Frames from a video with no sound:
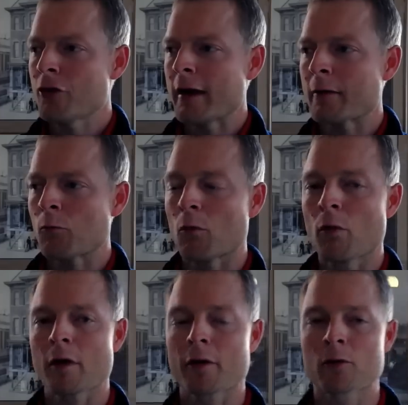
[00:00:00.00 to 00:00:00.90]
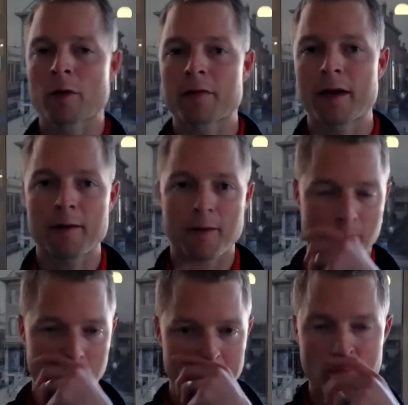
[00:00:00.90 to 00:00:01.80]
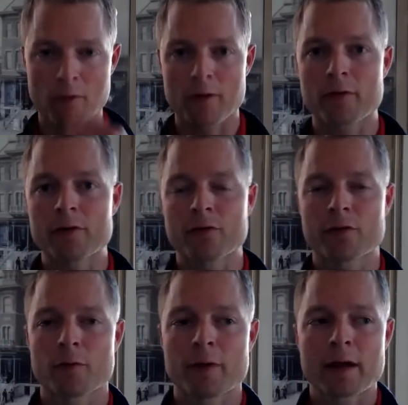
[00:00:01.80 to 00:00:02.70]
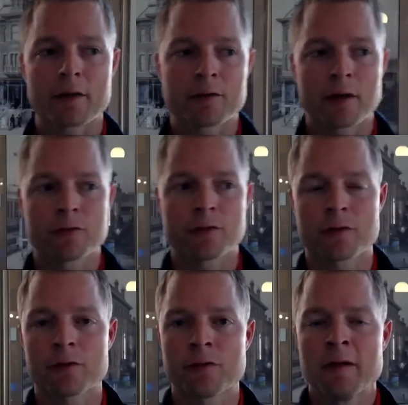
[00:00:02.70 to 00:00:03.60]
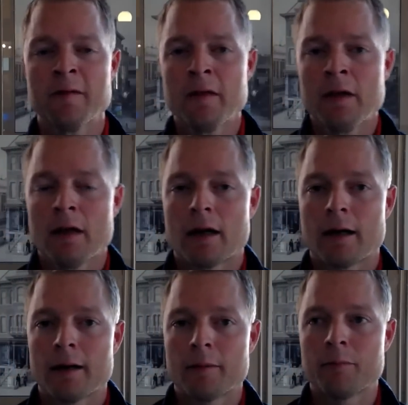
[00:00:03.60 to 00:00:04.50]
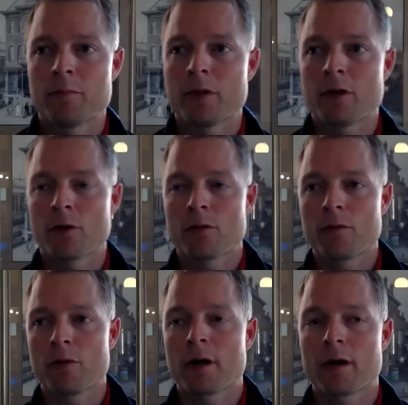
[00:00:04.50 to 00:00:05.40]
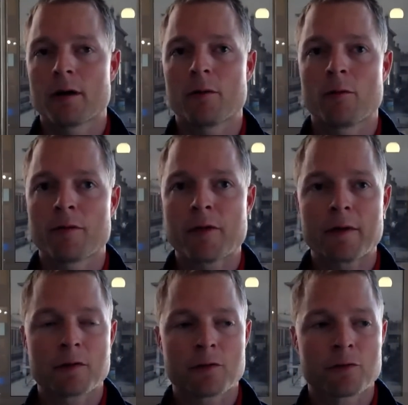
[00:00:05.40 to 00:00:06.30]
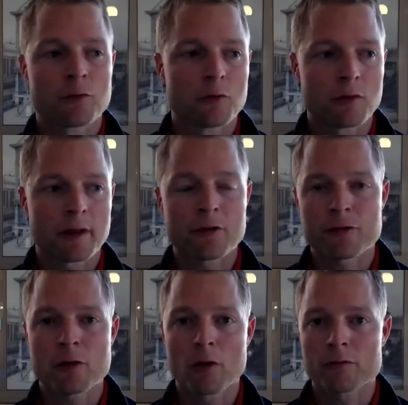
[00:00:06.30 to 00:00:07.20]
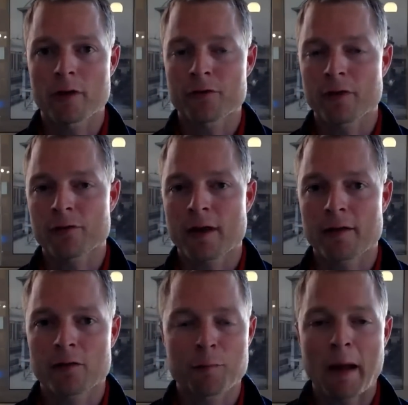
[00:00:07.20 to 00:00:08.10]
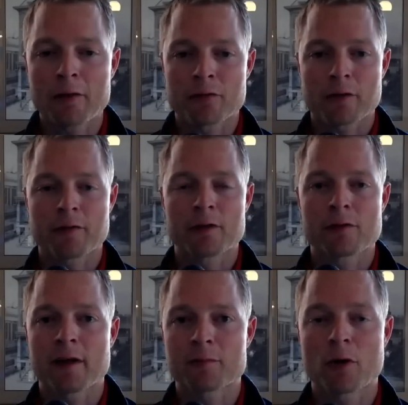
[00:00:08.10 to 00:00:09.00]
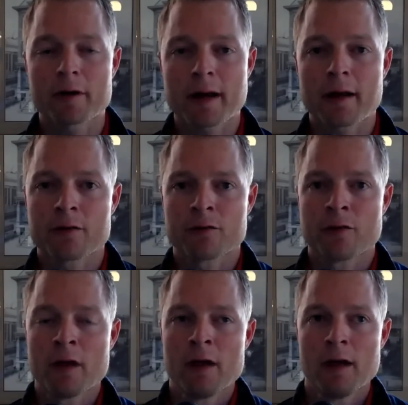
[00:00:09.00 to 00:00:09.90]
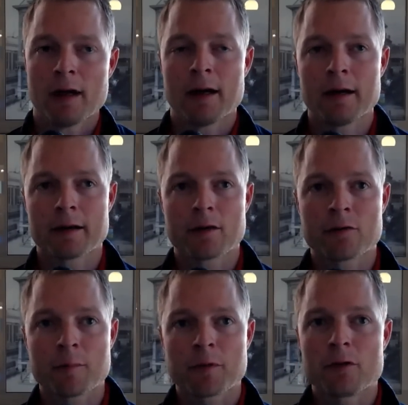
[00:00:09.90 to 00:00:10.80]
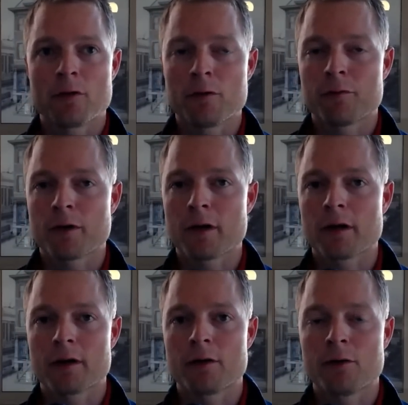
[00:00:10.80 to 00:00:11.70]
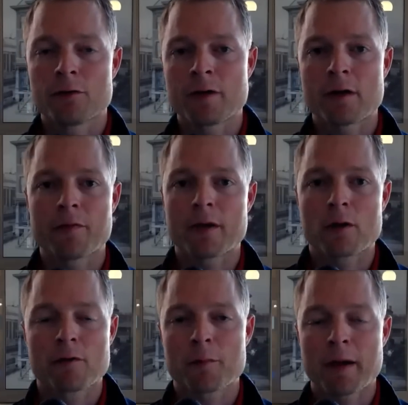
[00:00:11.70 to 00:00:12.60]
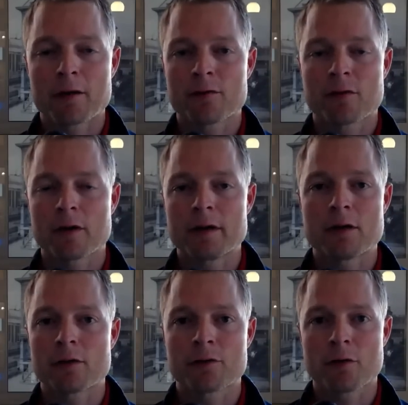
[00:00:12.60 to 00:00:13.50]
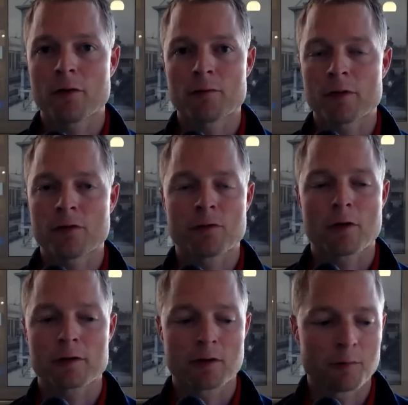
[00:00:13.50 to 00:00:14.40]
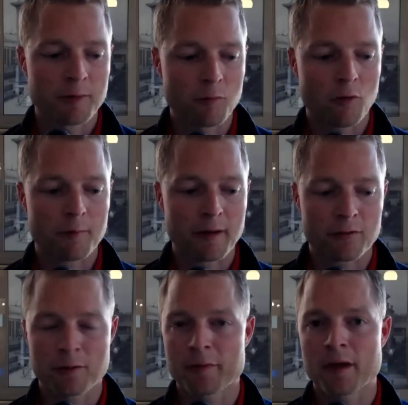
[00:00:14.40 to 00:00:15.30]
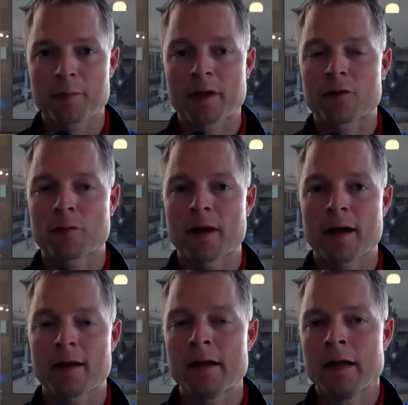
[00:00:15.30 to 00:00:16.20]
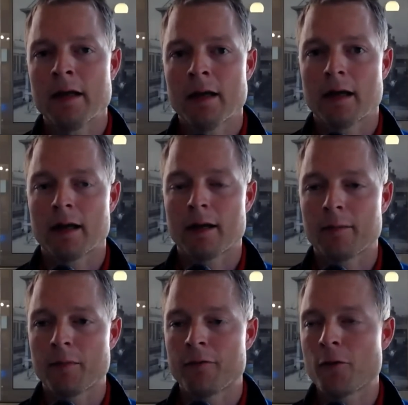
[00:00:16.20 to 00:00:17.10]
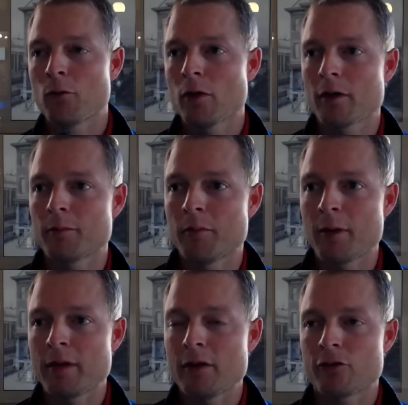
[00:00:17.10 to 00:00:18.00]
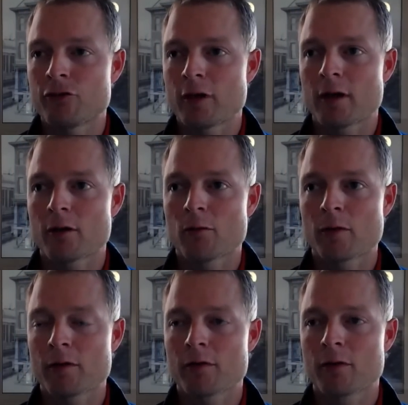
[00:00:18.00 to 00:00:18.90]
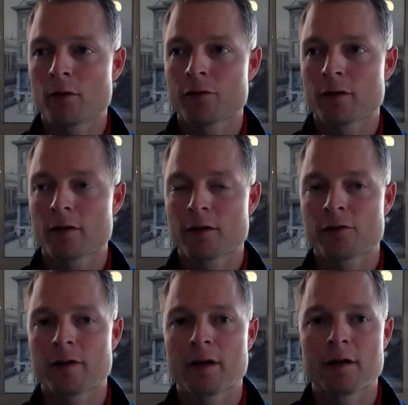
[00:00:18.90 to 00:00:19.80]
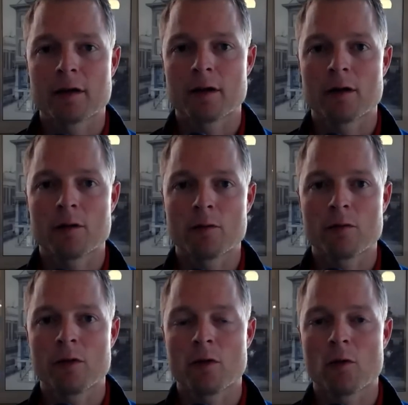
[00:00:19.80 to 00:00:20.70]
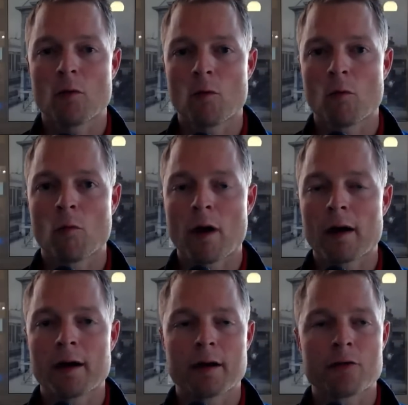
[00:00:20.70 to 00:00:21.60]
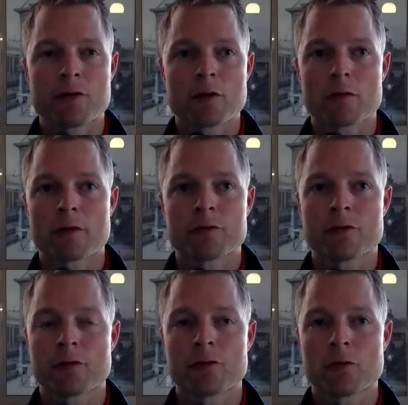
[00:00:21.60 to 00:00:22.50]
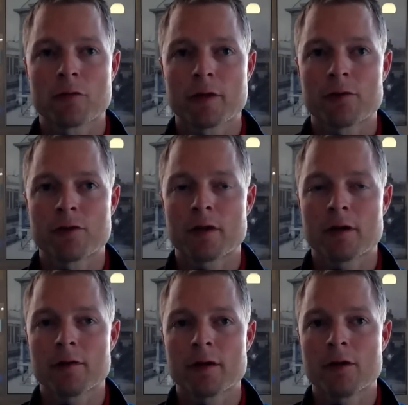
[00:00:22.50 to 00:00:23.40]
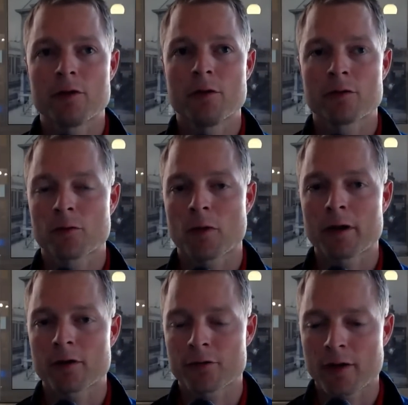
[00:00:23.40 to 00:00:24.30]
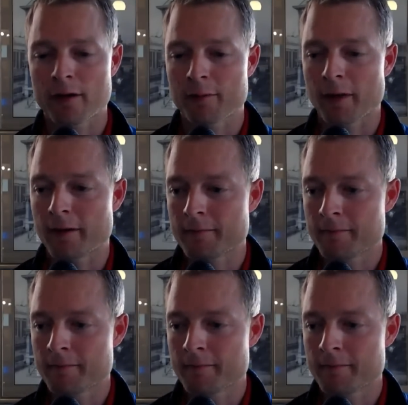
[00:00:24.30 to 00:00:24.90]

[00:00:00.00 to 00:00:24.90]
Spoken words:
Jay, and one other quick thing, I know one of the reasons that we got in touch is because We've got this tool, Energy Gold Rush, that's kind of the sponsor of these live broadcasts. And it's something you've used here and there over the past year or so, and we just talked a little bit more about some of the updates we had. If you would, maybe share with those that are listening, why Energy Gold Rush is a tool that you use and why you're excited about it.